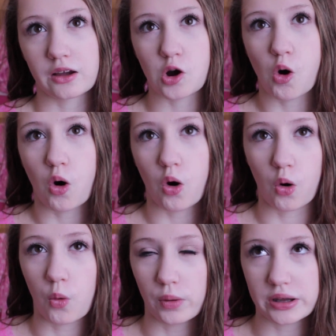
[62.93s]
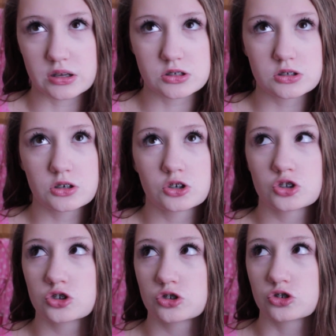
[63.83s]
I always
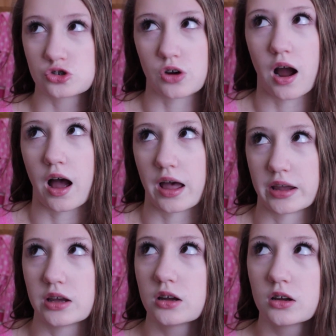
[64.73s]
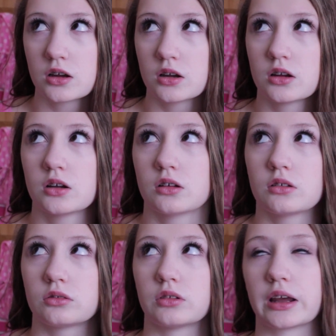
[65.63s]
cry
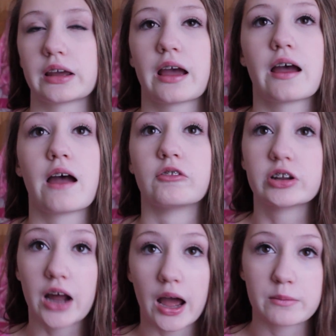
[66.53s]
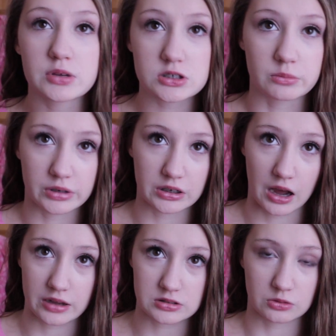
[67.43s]
like every time somebody
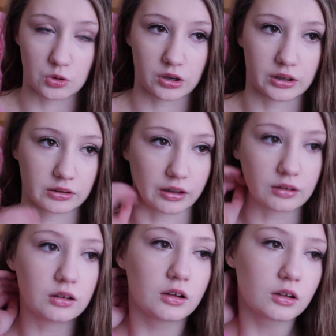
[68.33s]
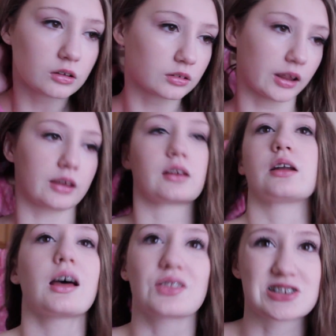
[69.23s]
dies on The Walking Dead. Like,
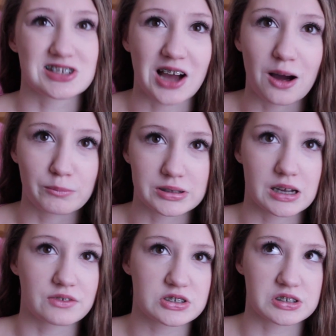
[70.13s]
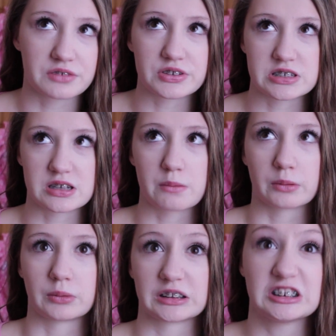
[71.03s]
not the zombies, obviously. If it's a
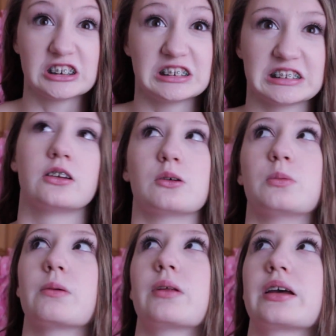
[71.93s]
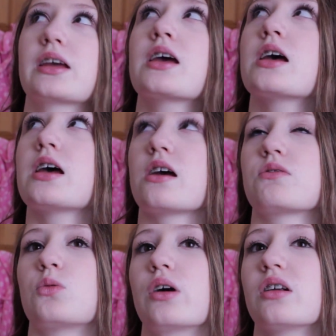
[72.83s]
zombie, I'm like, die, you know, but like
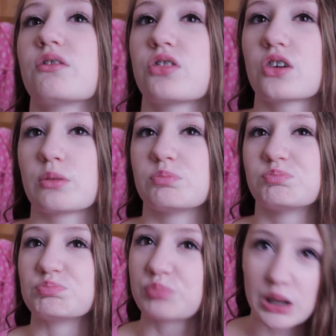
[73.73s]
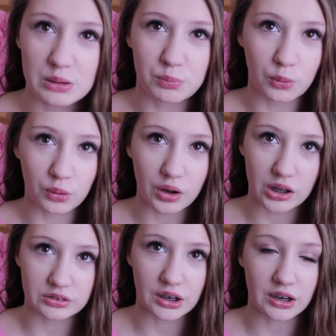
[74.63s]
if one of the
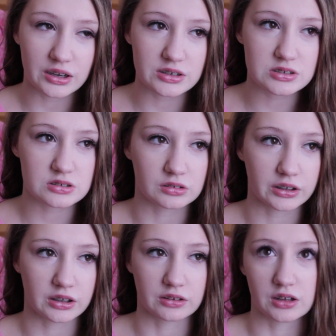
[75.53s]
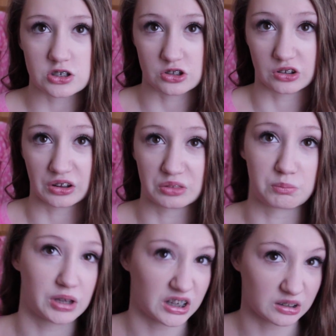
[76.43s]
people dies, like unless they're like the
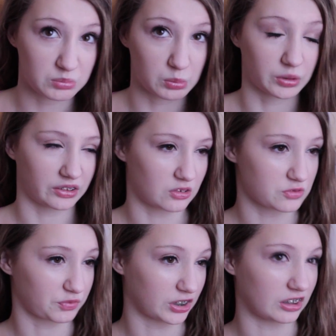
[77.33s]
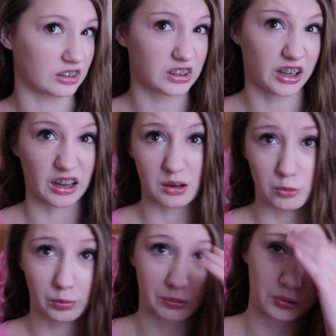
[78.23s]
mean people, like those freaking
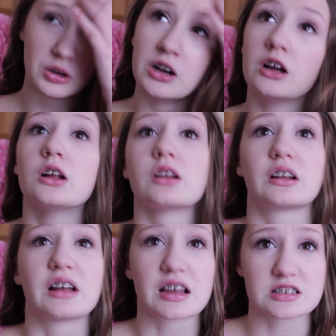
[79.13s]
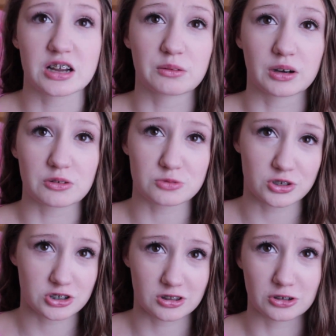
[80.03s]
cannibal people. Like last night when I was
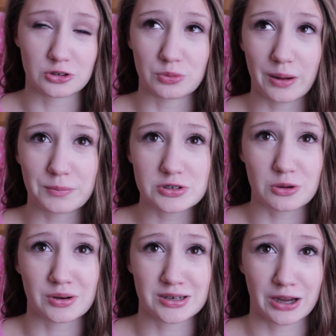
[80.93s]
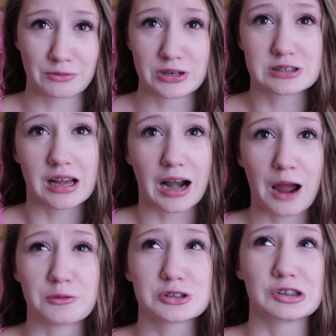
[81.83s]
watching the new episode and Tyrese died,
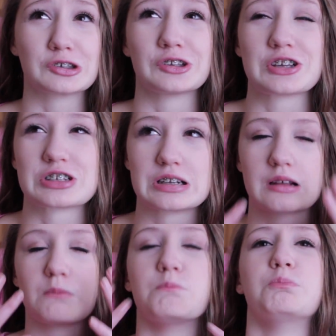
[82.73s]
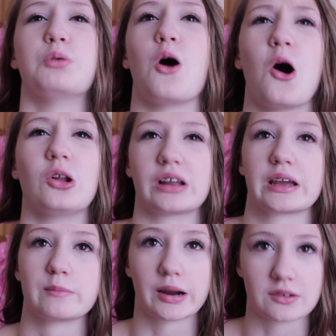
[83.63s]
I was literally sitting there
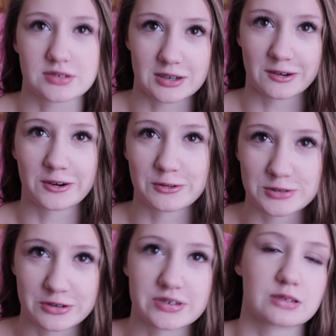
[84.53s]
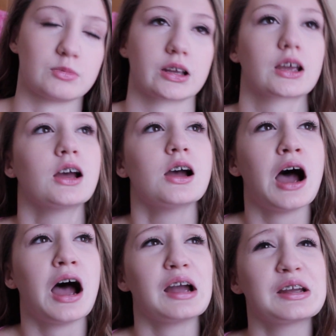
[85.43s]
bawling, and my uncle's like, are you serious? I'm like,
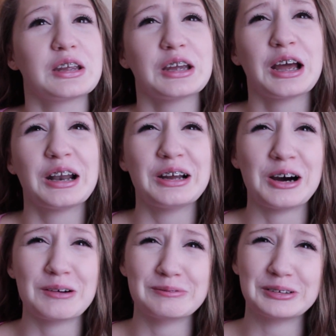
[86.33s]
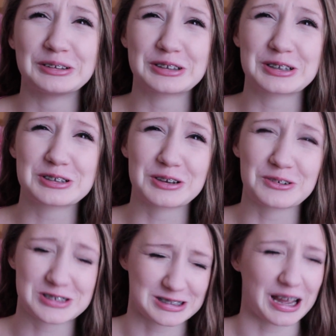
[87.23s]
I can't help it, it's
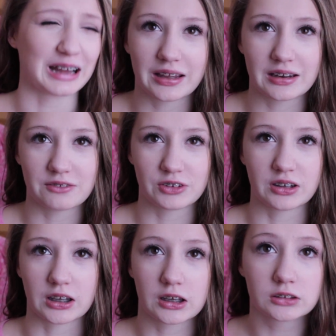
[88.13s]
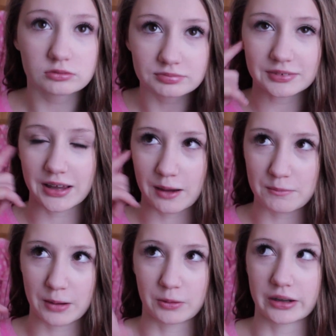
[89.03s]
so sad. I can't even like get
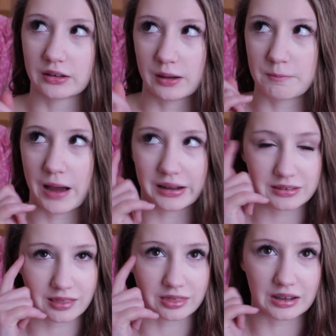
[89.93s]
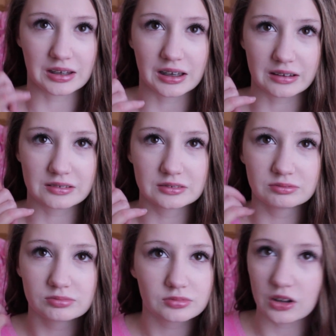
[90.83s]
my brain like back to thinking
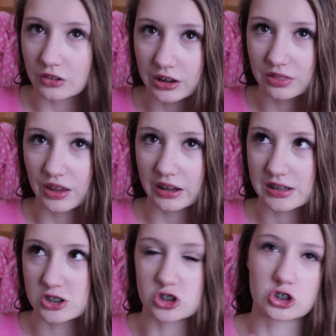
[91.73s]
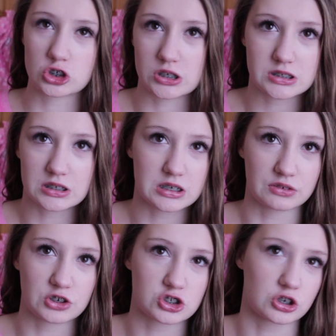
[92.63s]
like that it's just a TV